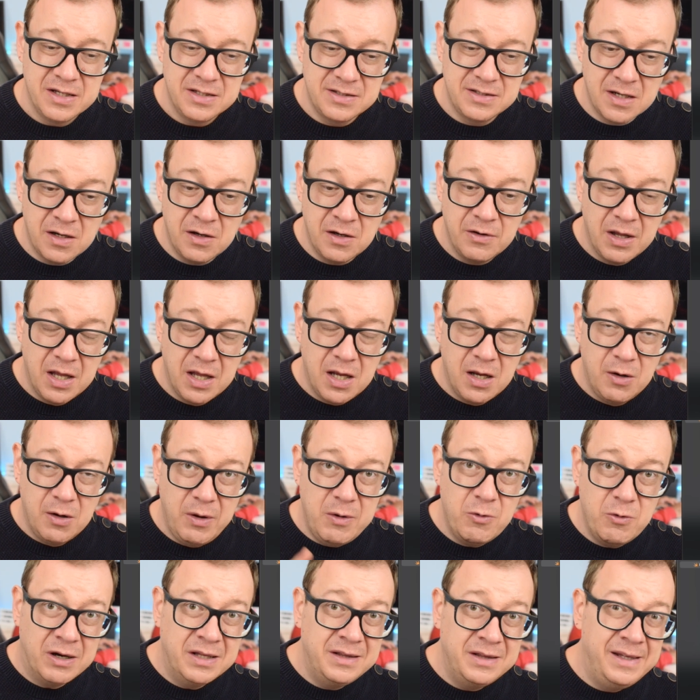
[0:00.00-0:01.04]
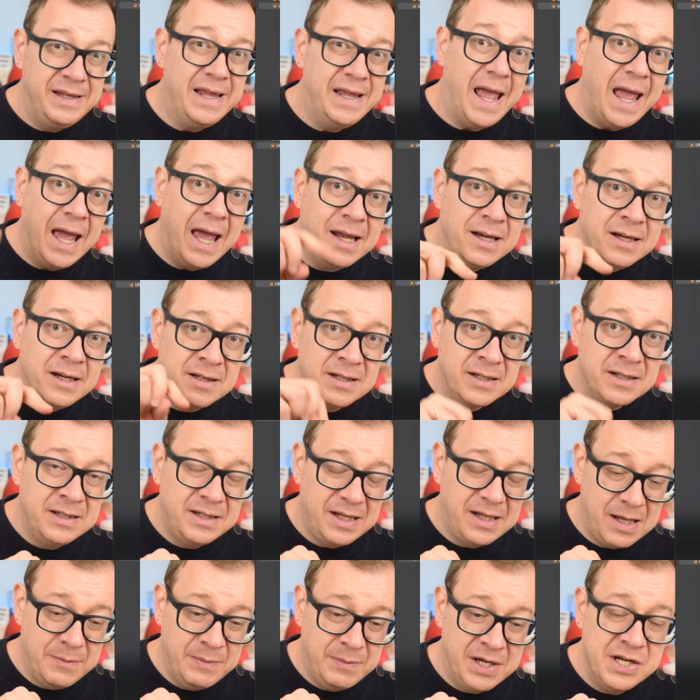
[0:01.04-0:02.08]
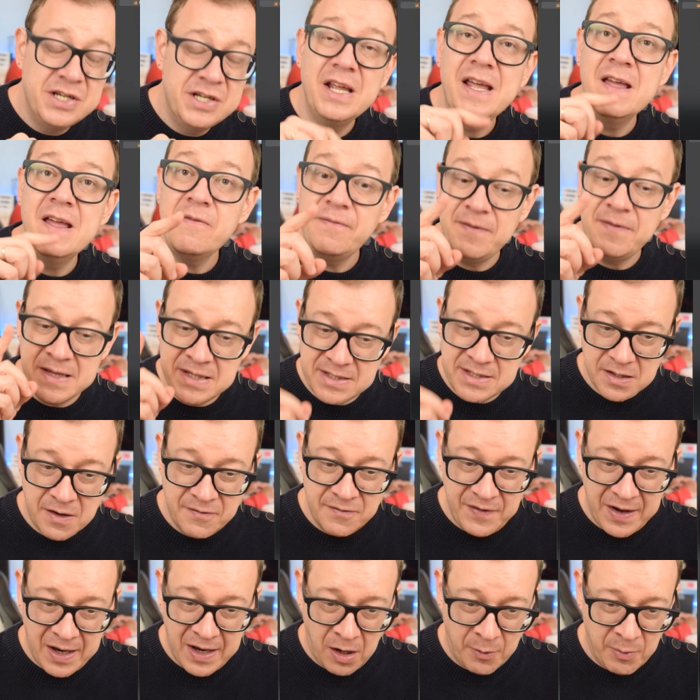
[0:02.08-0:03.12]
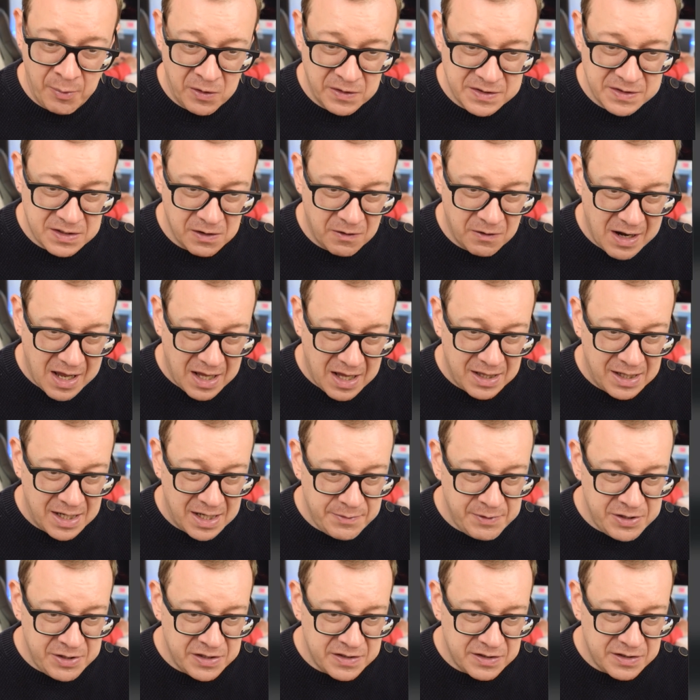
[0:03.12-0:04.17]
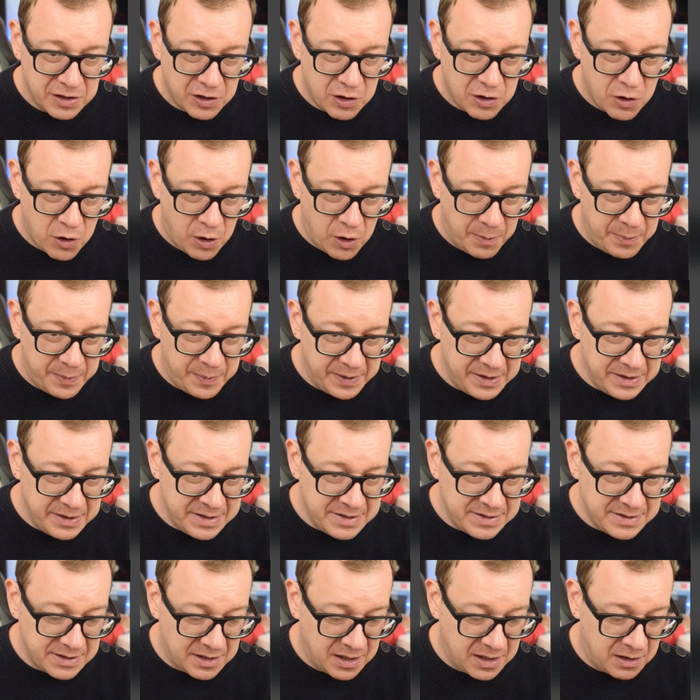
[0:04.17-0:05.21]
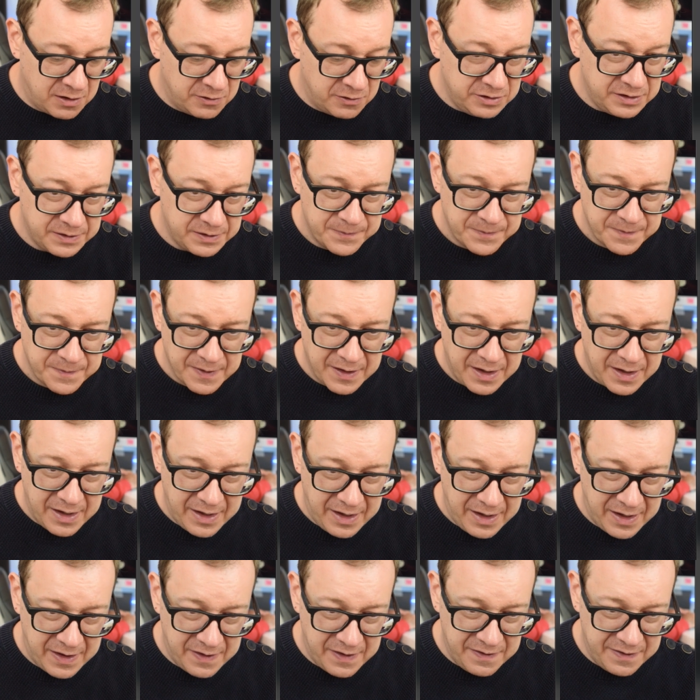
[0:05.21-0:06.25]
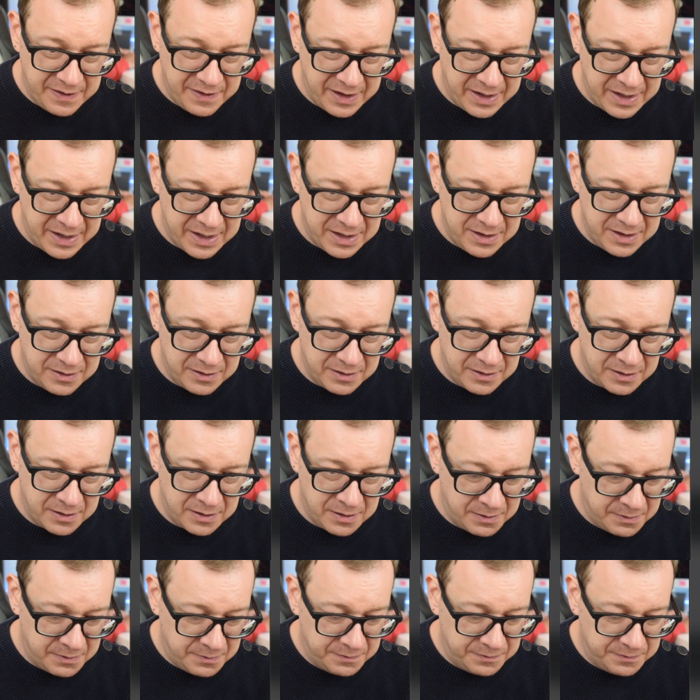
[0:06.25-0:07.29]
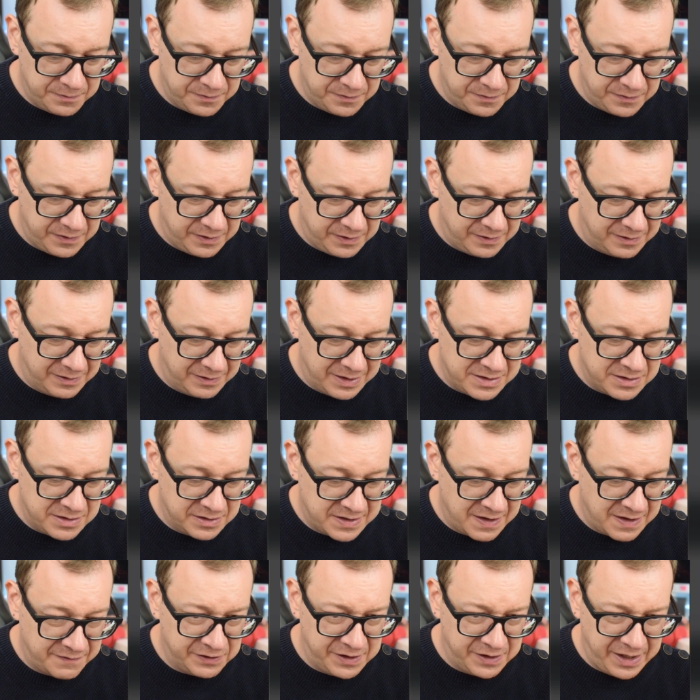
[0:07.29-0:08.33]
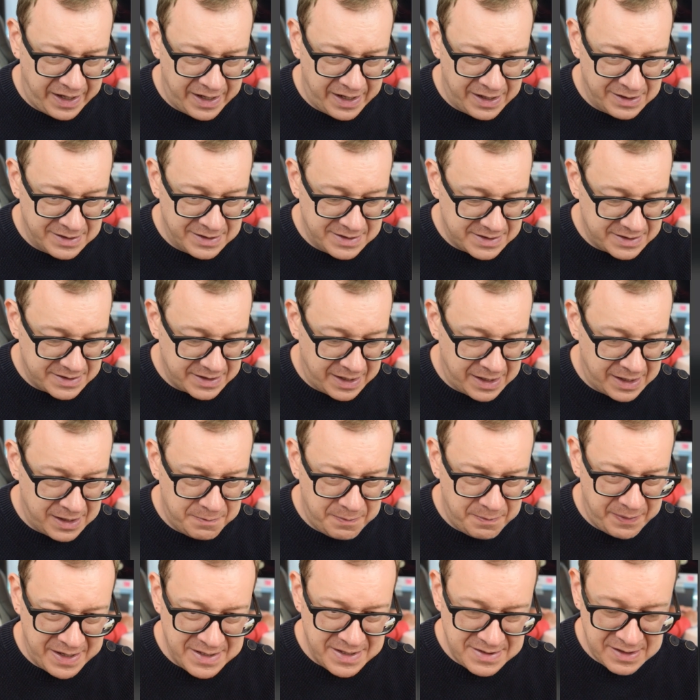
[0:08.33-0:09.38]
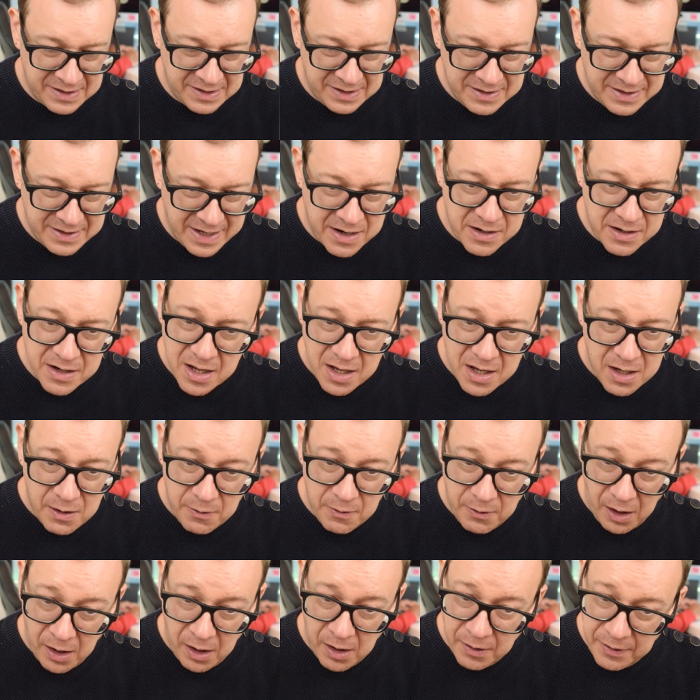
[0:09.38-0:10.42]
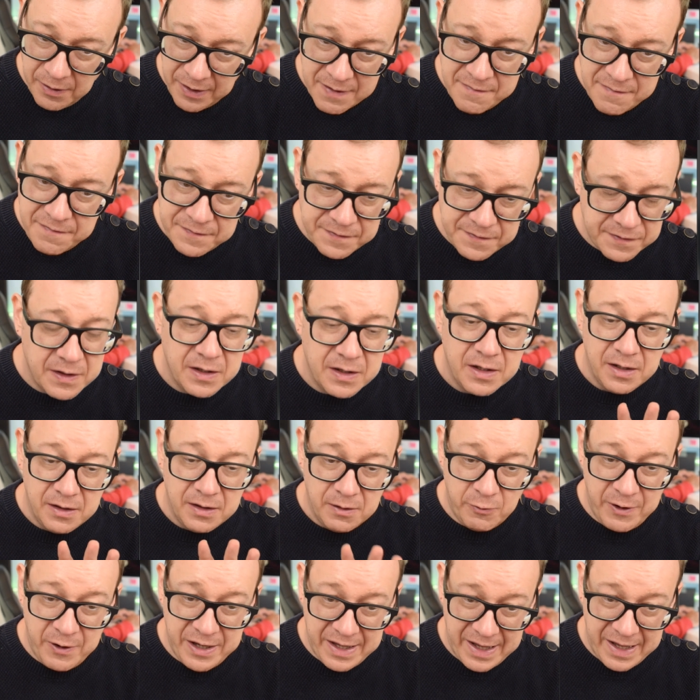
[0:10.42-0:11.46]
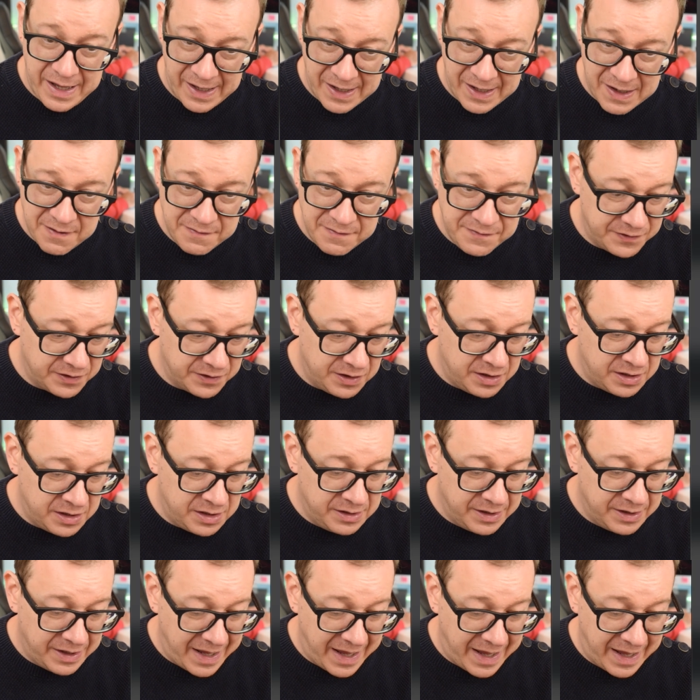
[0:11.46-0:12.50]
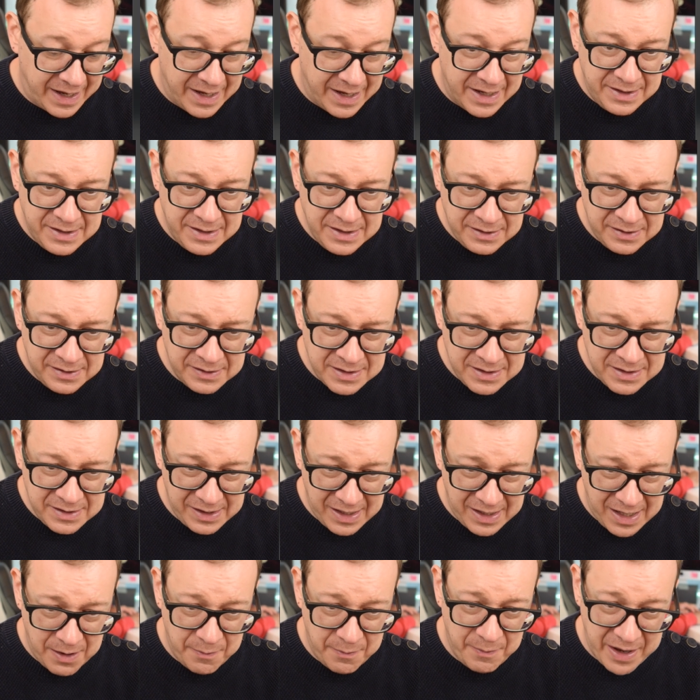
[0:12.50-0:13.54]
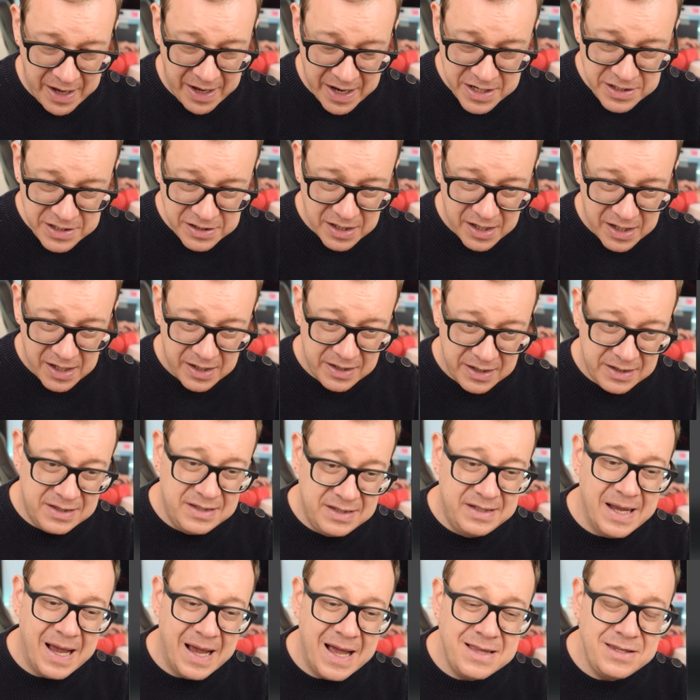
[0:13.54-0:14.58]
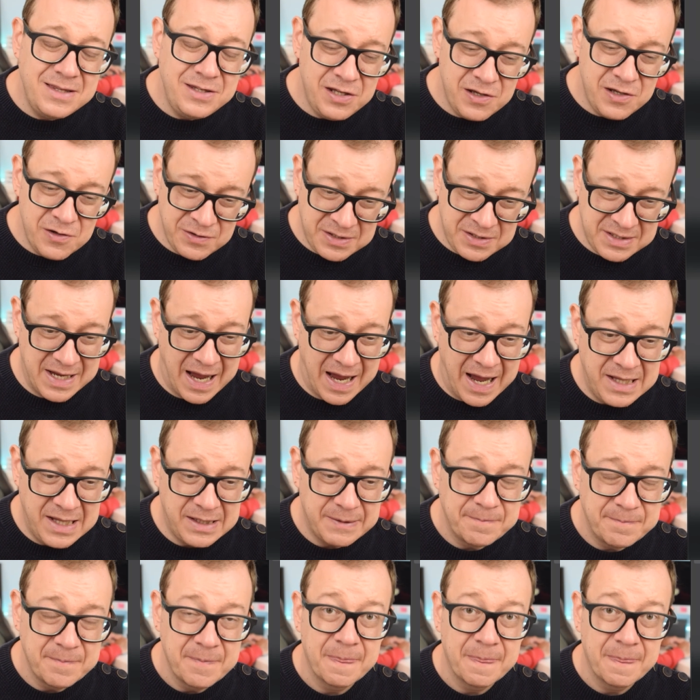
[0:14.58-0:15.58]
So we want the edited image if it's available. So let me just copy this out and then um, let's just have an else and paste it in there. Uh, if we have an edited image, then use that.